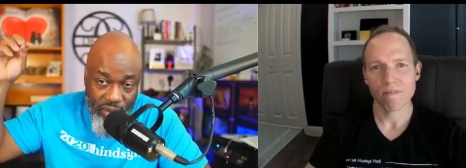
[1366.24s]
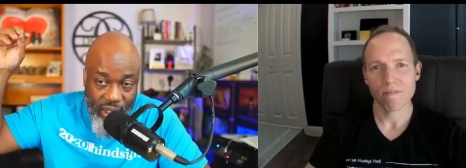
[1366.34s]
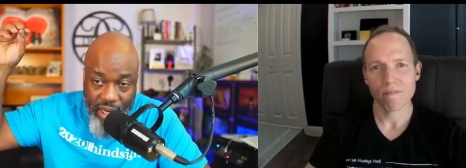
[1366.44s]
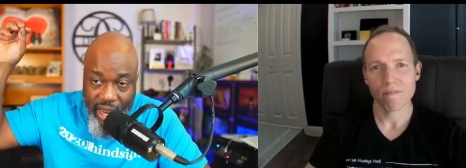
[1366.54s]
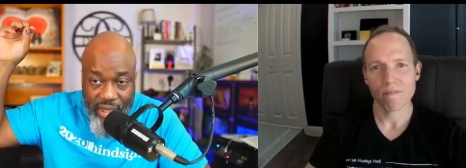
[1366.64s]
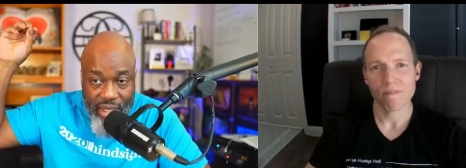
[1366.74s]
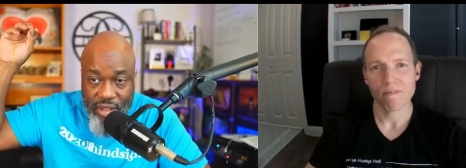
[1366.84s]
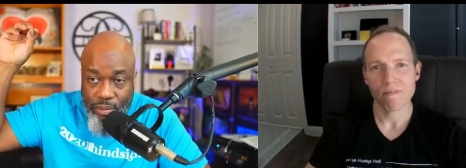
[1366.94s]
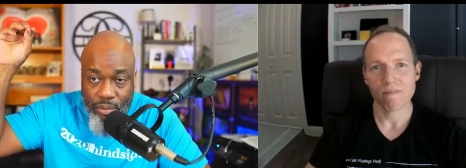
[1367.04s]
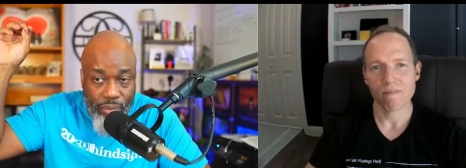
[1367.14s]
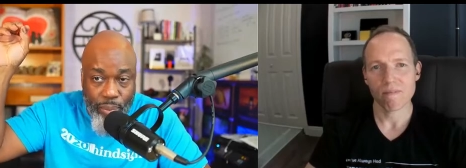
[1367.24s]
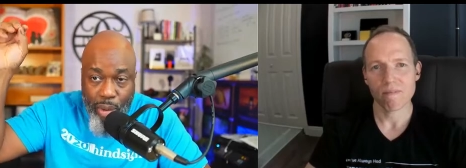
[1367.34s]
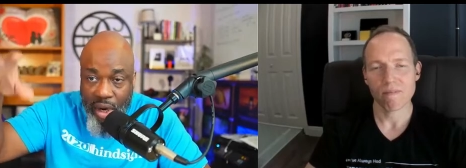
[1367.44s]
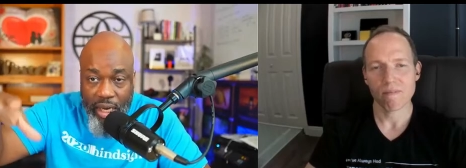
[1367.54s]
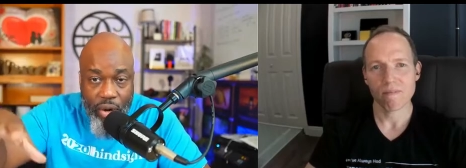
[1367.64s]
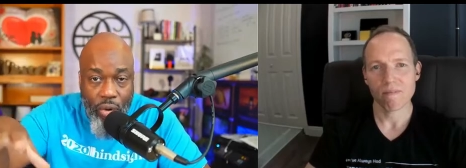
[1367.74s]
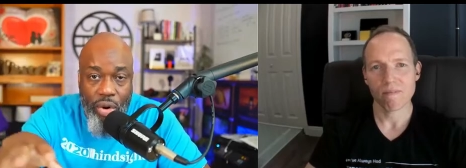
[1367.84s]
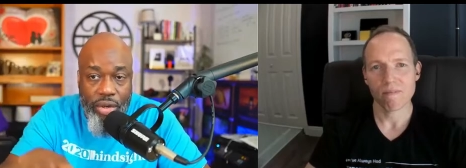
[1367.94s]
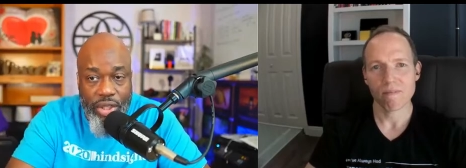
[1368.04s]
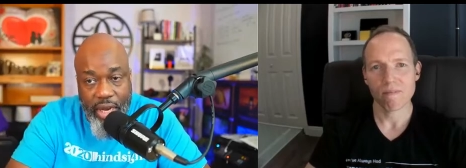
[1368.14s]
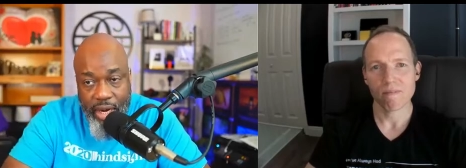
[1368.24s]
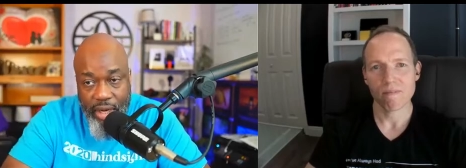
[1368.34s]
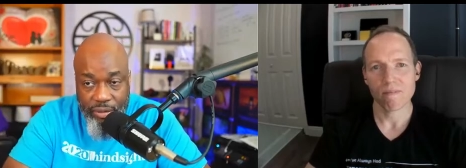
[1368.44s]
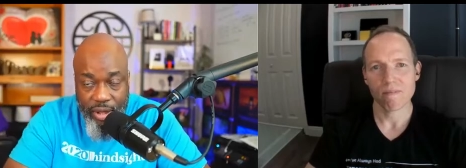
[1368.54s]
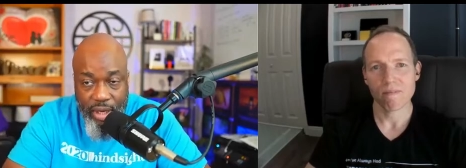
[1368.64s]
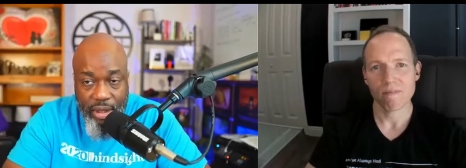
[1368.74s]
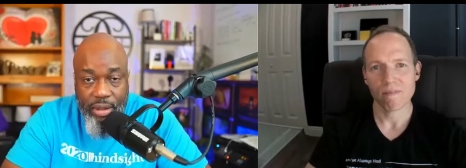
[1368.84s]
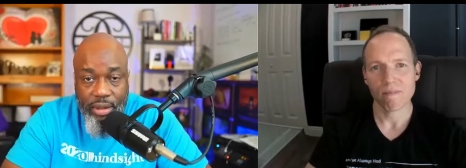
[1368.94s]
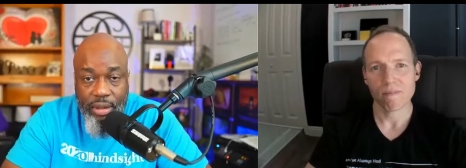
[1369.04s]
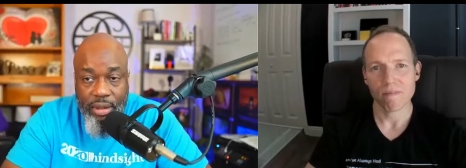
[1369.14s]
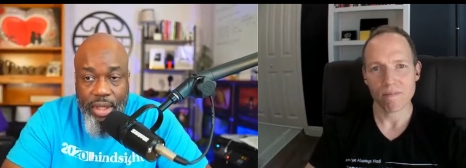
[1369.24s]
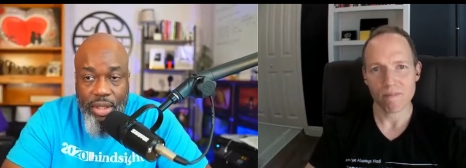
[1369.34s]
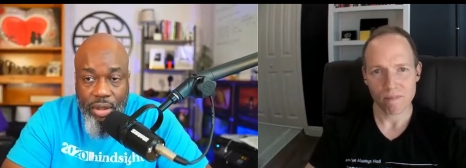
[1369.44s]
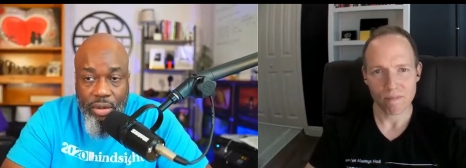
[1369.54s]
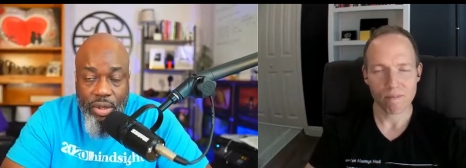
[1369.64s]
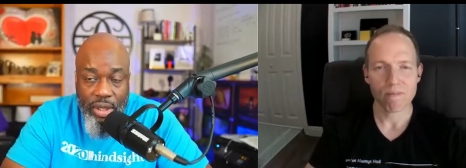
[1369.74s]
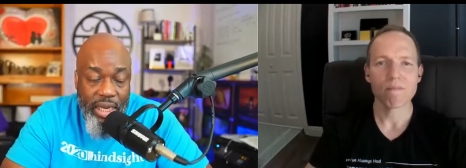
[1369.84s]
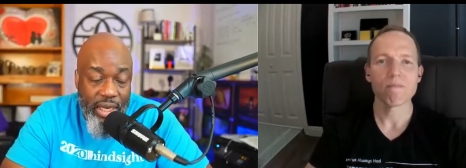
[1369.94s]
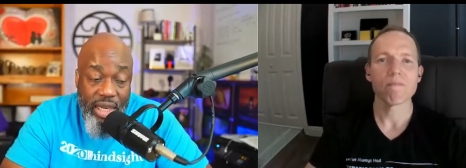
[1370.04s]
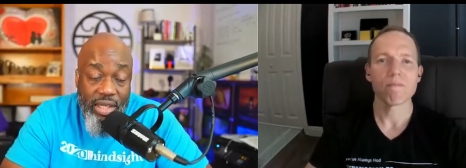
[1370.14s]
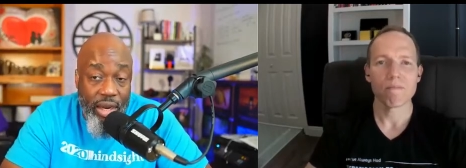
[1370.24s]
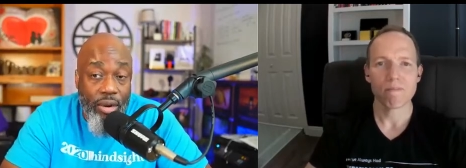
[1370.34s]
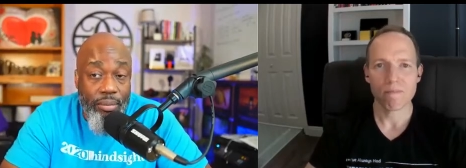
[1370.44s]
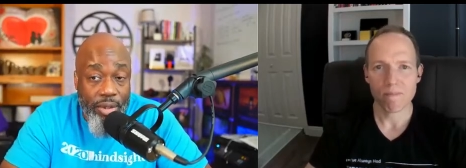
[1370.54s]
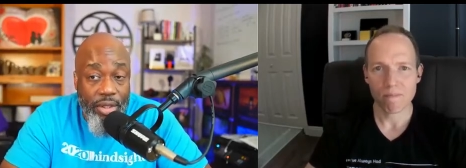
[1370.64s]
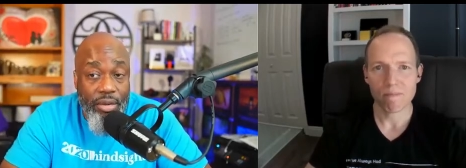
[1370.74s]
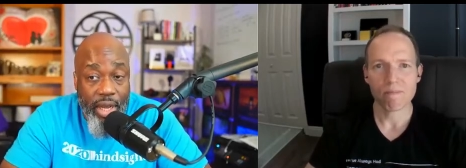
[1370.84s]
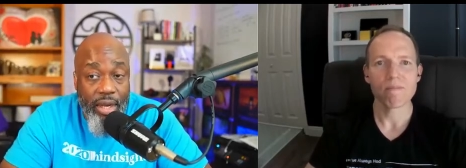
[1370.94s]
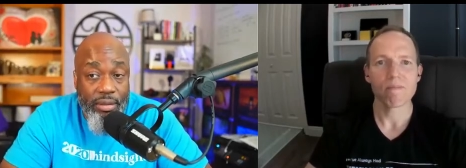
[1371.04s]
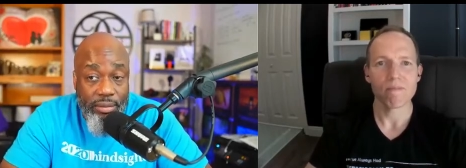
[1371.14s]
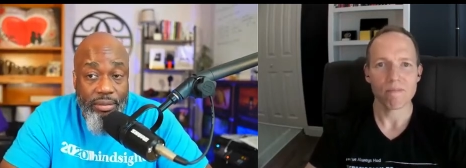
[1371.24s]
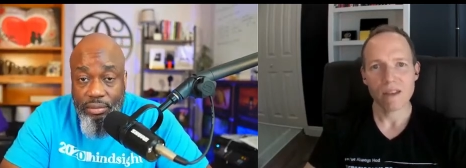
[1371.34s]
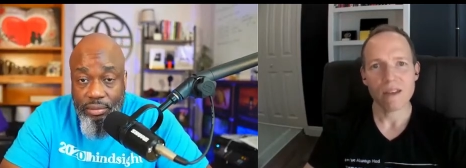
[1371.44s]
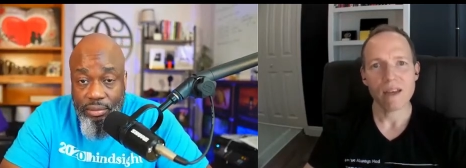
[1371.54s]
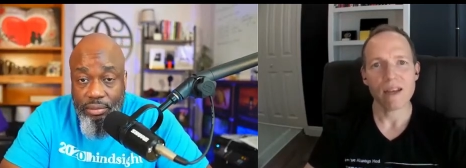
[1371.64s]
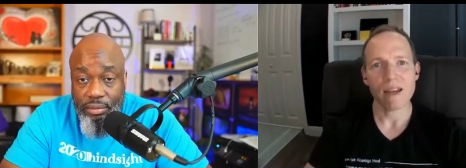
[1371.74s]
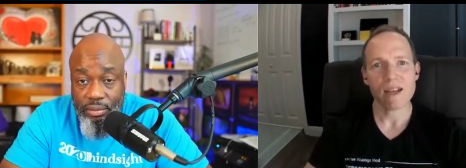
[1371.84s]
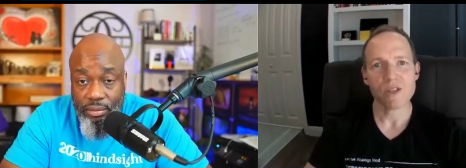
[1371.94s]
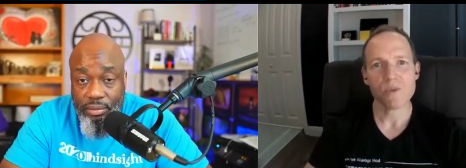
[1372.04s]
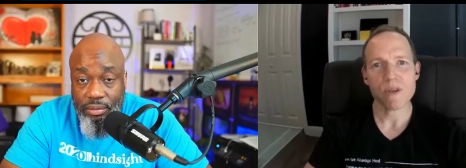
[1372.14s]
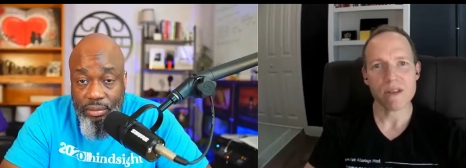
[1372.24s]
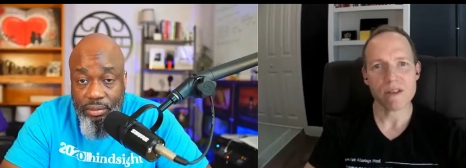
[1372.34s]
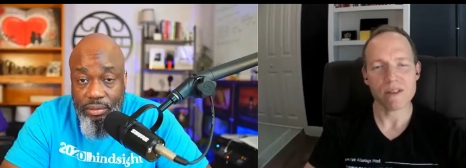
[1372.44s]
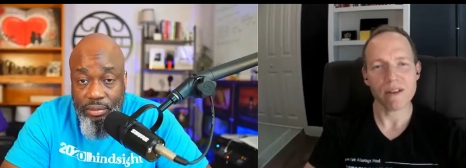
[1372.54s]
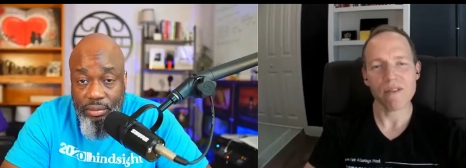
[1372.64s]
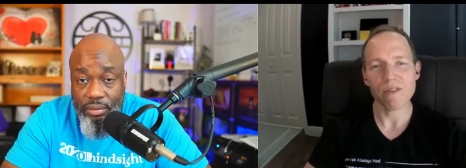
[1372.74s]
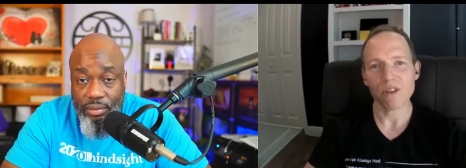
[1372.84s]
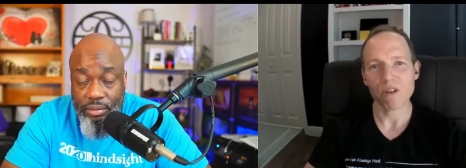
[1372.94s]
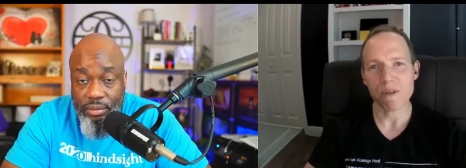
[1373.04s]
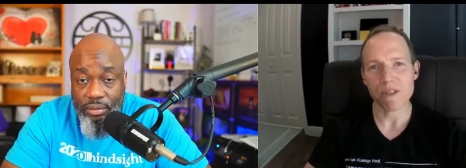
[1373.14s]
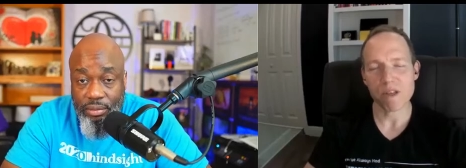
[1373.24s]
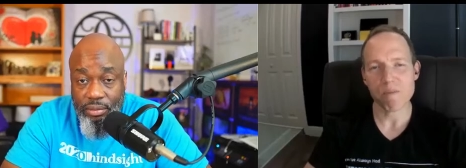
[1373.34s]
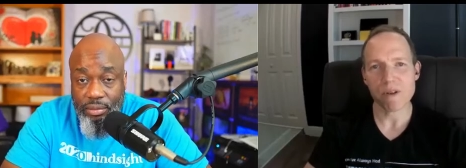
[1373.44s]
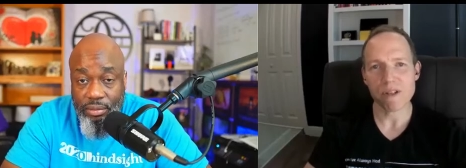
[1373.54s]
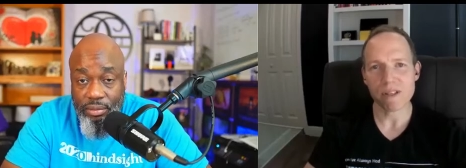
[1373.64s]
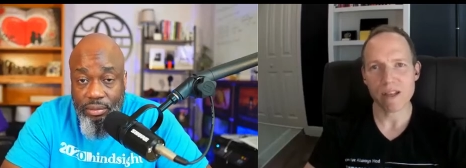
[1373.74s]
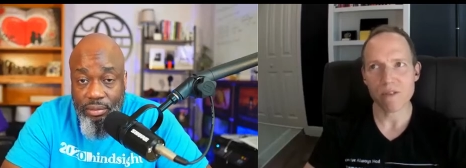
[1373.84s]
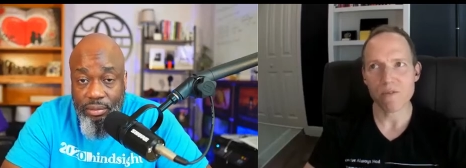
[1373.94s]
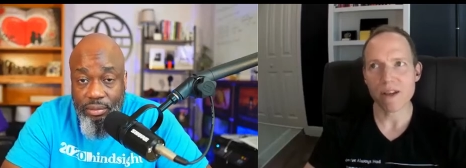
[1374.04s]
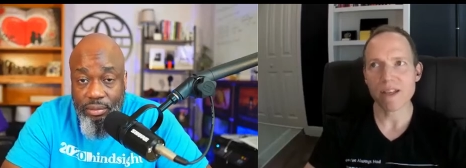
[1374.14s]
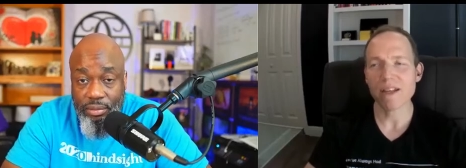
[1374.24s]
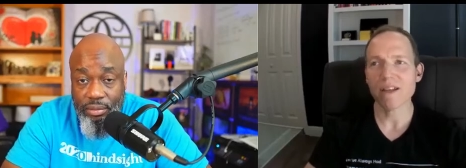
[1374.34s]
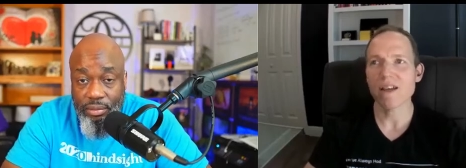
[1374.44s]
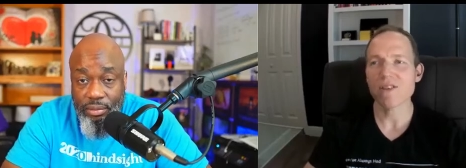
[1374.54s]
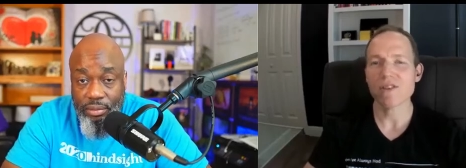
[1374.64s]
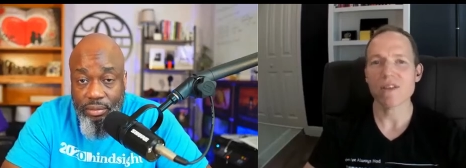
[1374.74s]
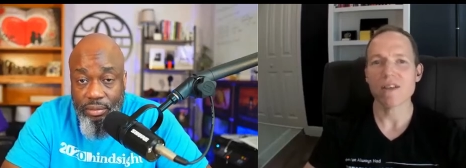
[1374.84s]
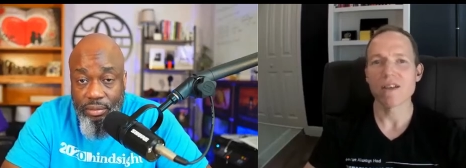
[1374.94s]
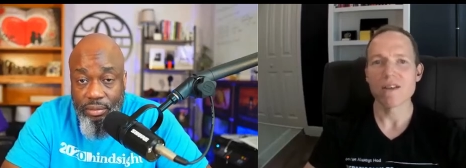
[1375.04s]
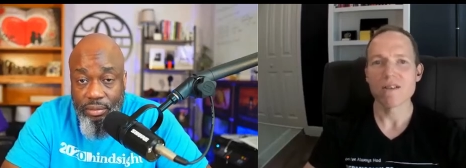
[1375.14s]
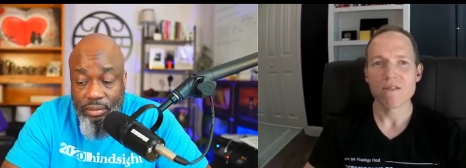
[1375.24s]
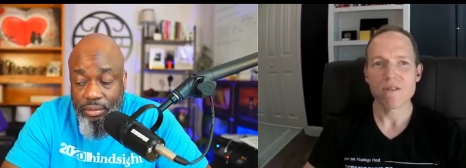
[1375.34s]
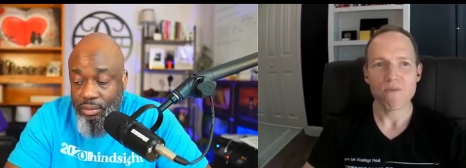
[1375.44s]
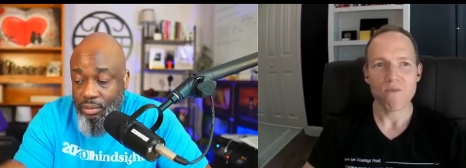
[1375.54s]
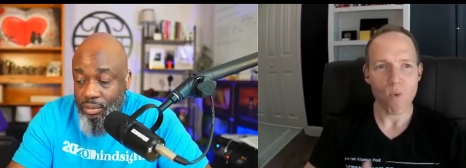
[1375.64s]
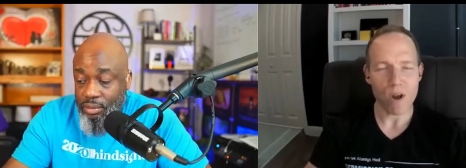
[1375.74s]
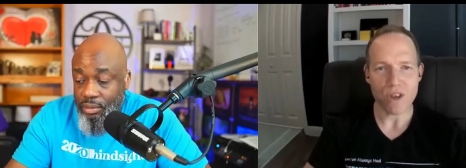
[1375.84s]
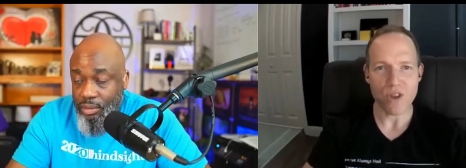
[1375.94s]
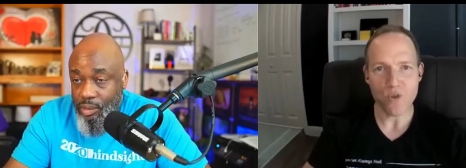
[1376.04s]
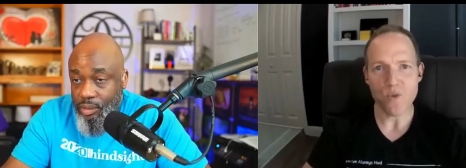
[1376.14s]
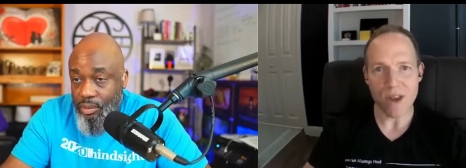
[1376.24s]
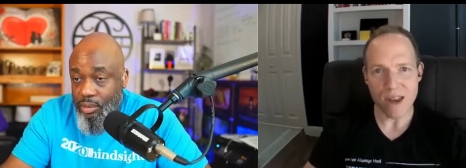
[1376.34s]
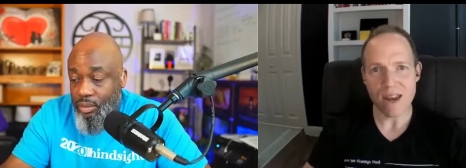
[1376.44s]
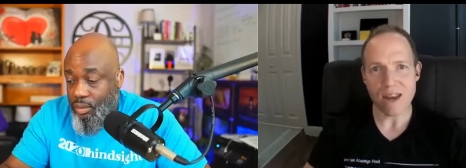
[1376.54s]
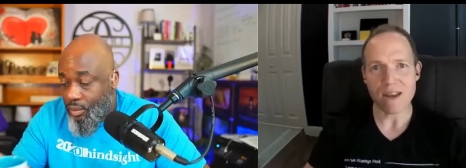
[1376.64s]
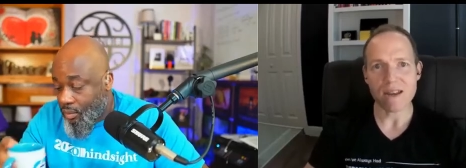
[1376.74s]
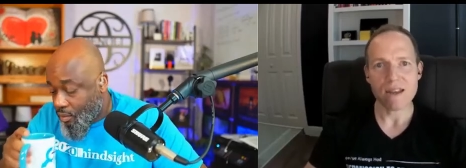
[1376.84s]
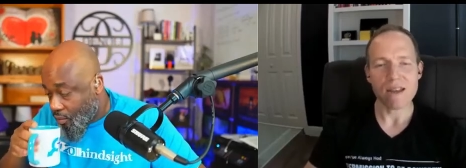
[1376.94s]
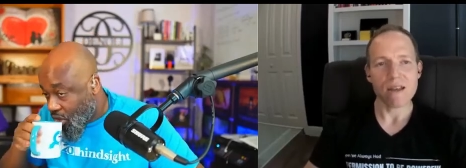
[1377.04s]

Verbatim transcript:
Speaker 1: like this barking orders kind of thing. And so it does help to do that.
Speaker 2: And as we dive a little bit deeper into that, recognizing what you need,